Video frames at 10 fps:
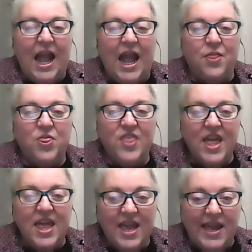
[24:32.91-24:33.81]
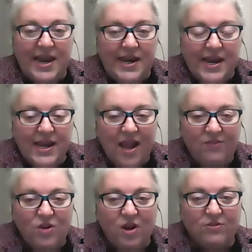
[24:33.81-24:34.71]
and then
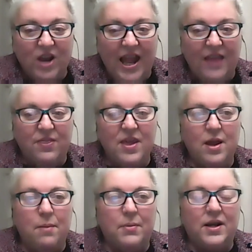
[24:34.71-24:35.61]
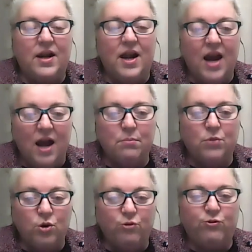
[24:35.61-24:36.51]
have you ever had them not
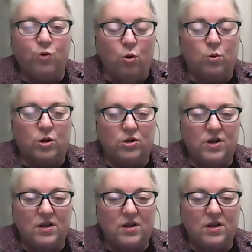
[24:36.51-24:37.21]
move forward